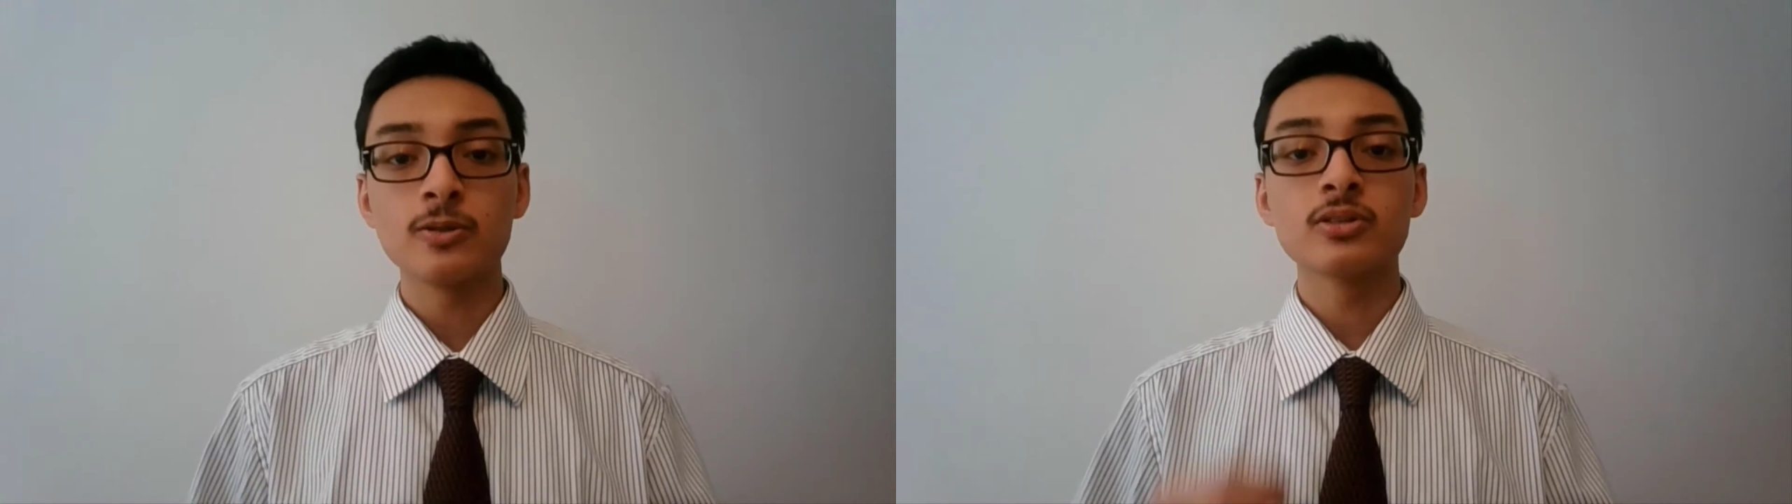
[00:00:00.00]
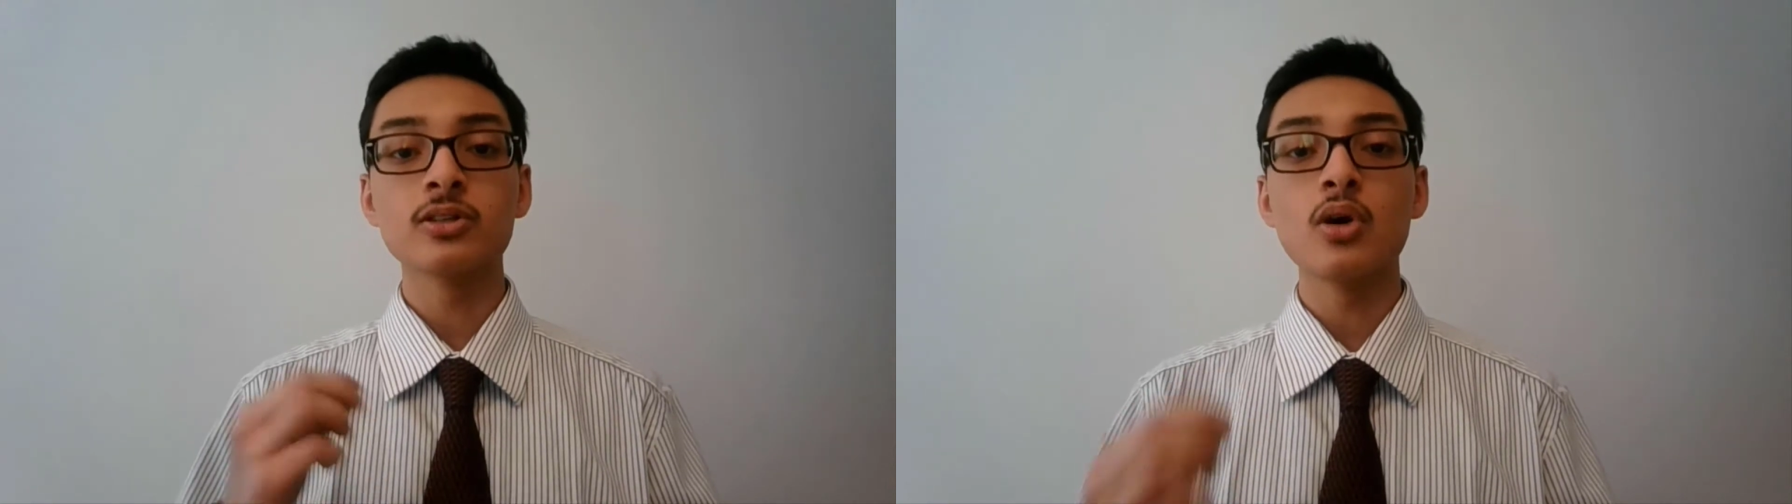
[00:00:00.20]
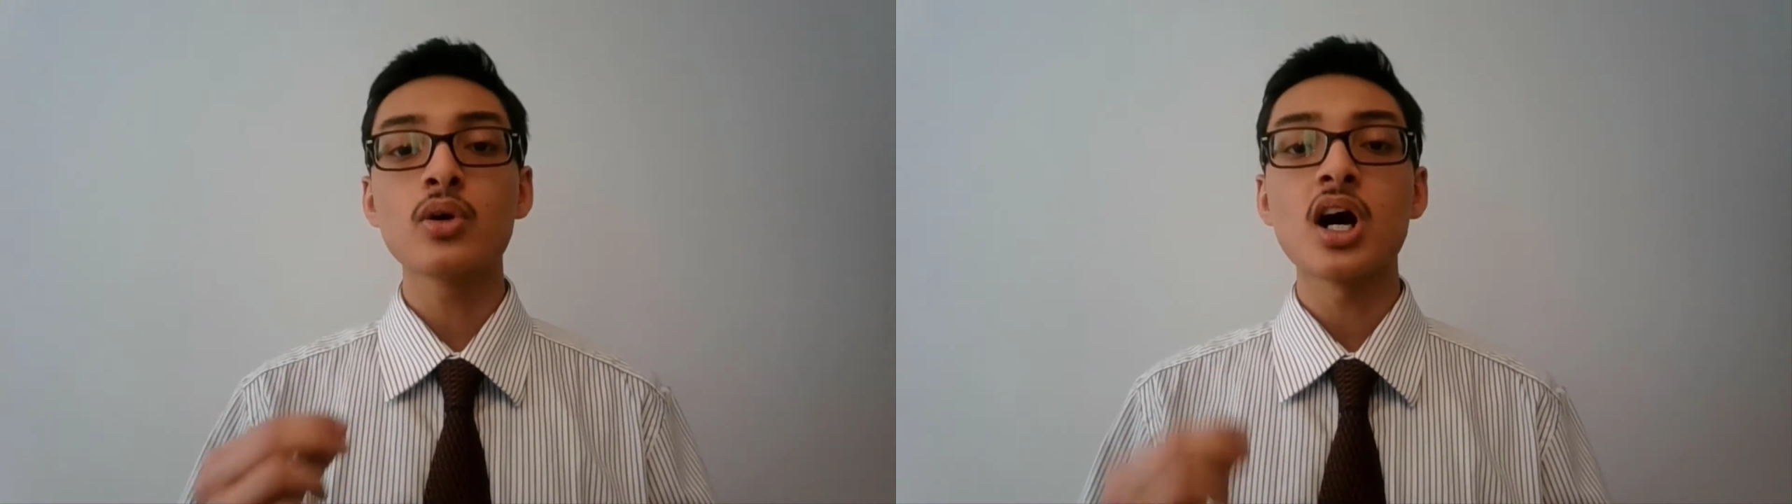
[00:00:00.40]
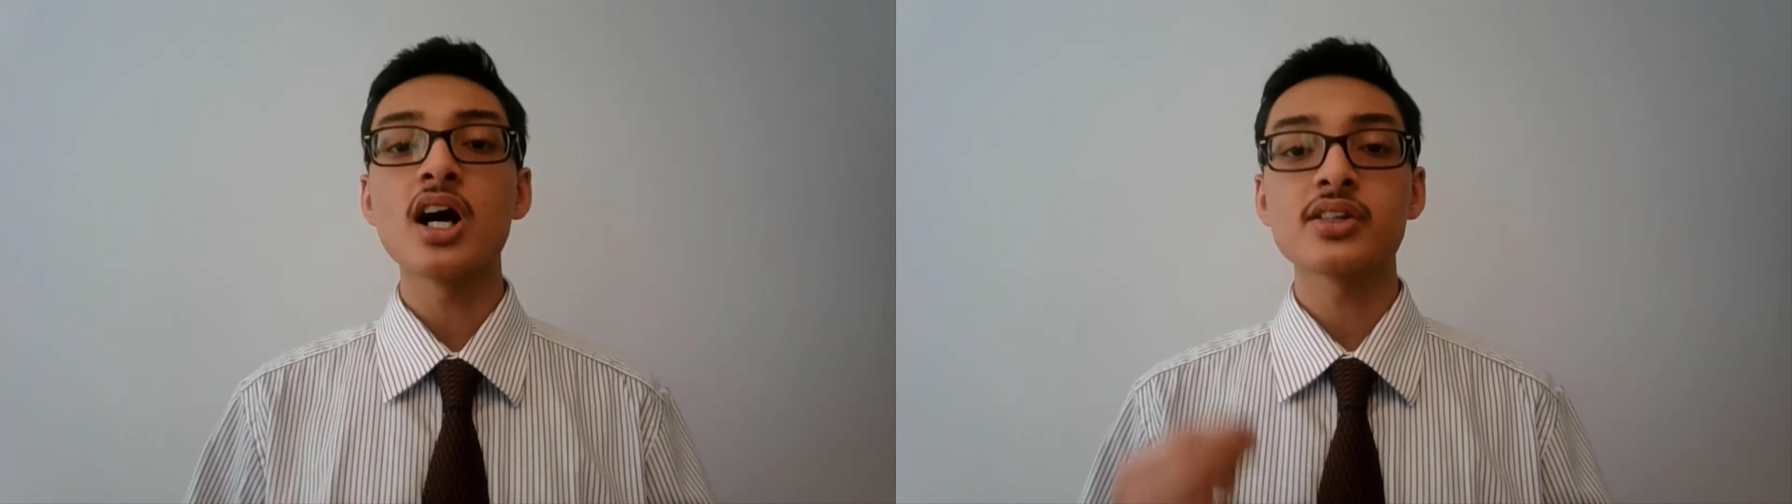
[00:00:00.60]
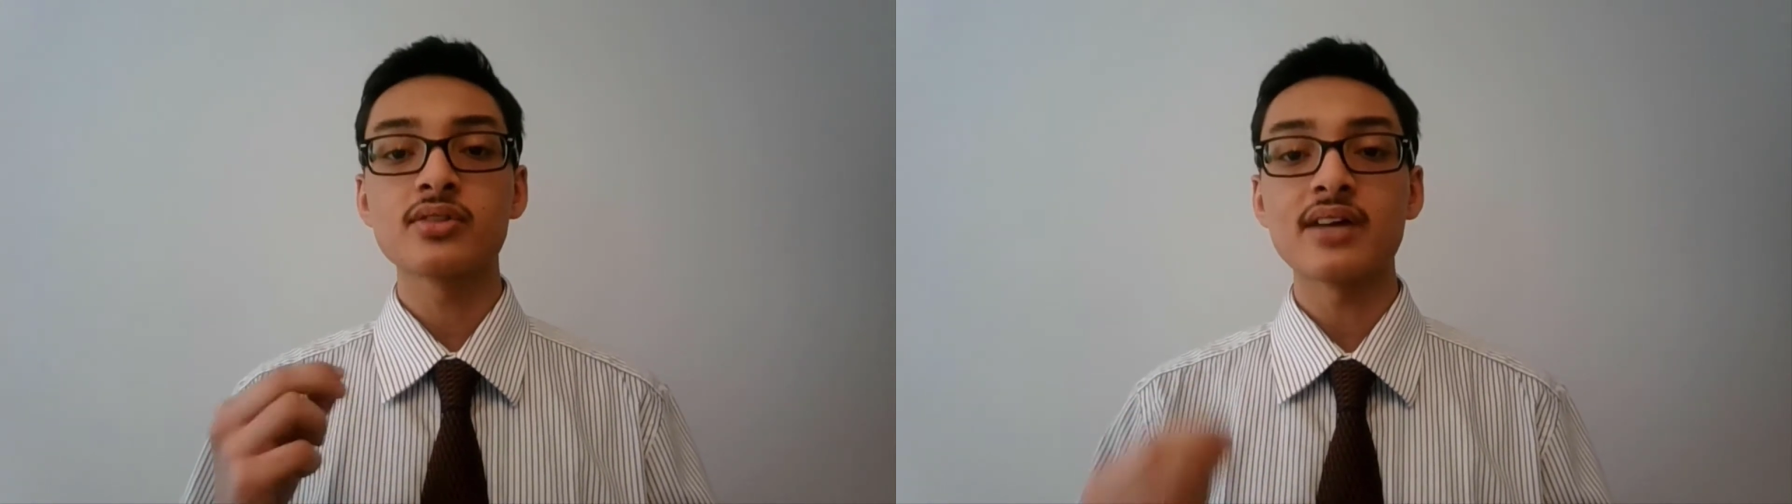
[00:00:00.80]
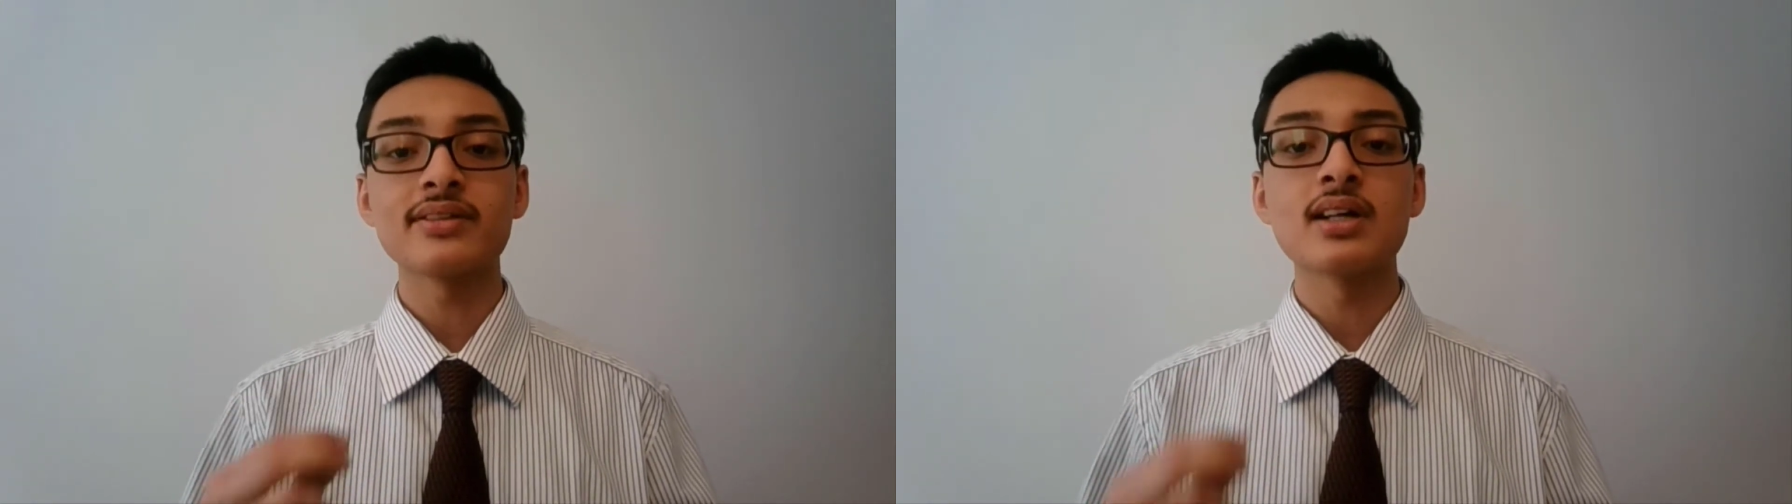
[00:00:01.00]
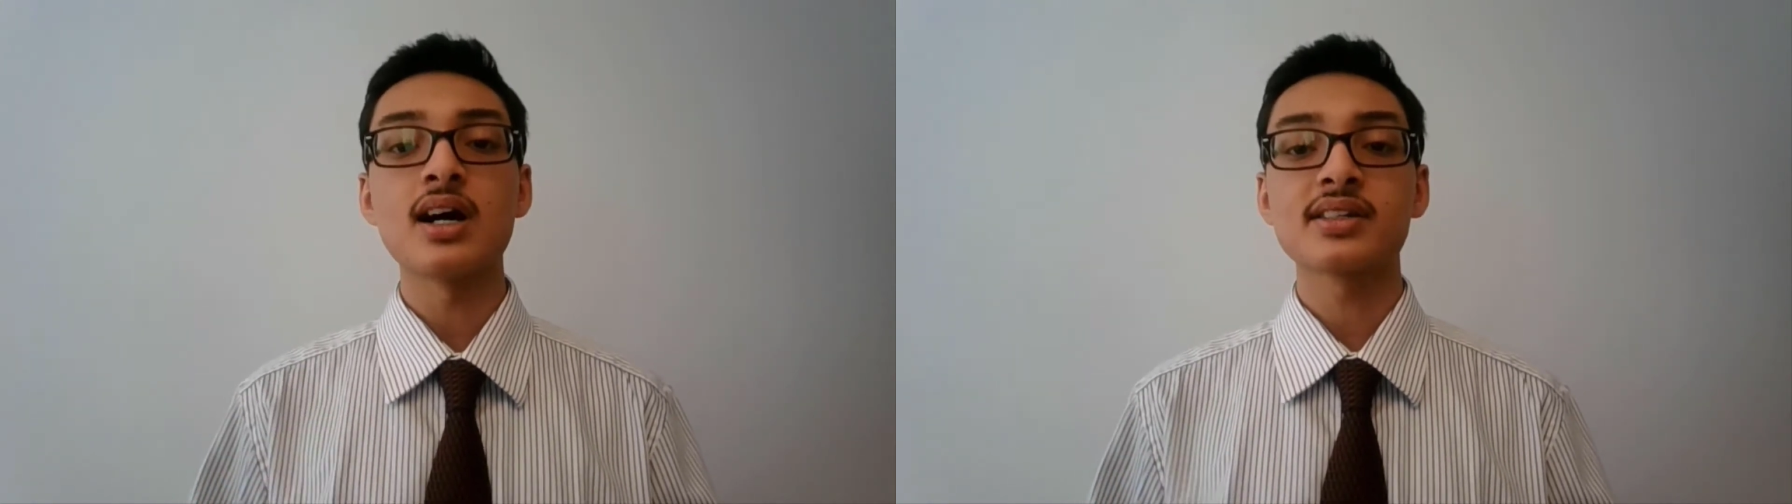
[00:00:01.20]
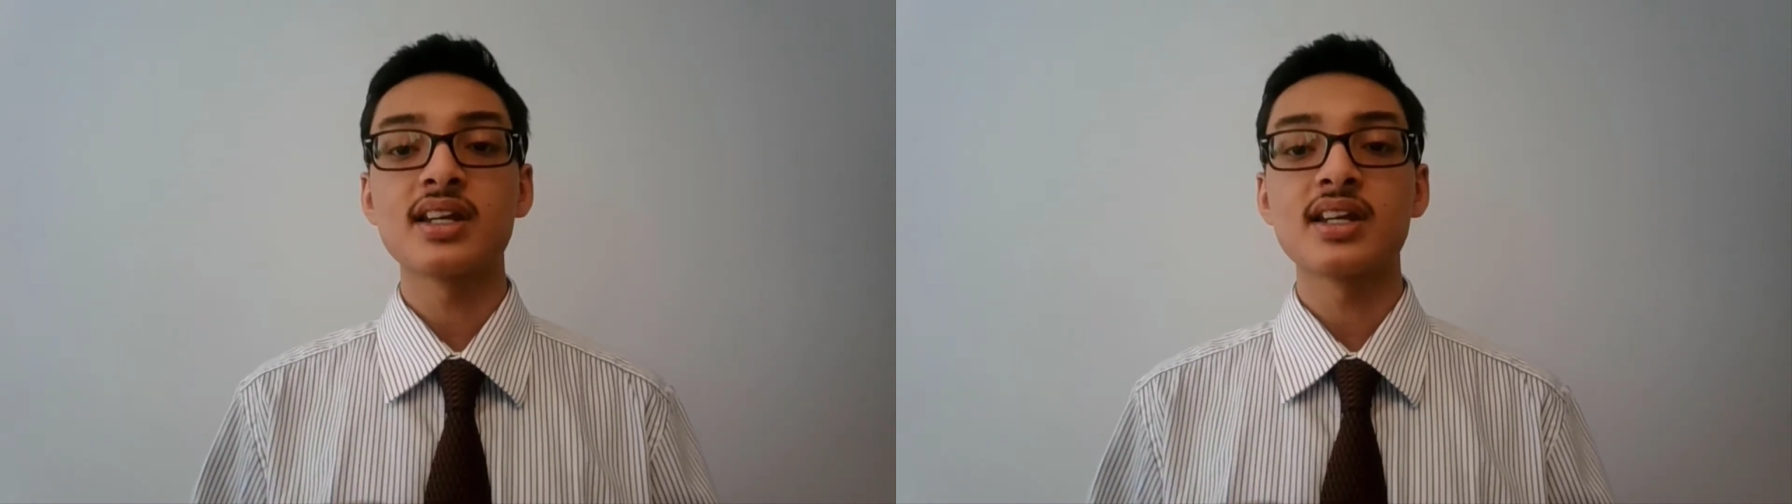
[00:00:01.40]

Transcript: low-cost graphene oxide